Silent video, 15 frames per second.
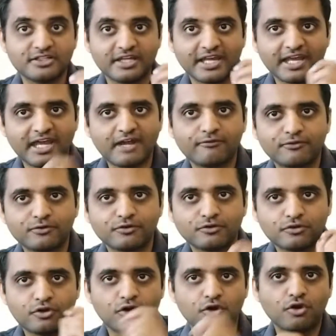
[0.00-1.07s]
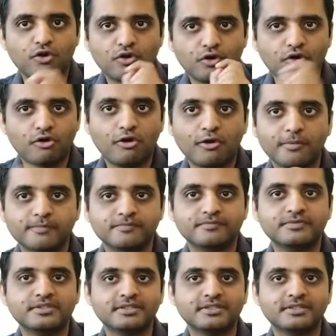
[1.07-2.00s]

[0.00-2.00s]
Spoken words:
have to go home.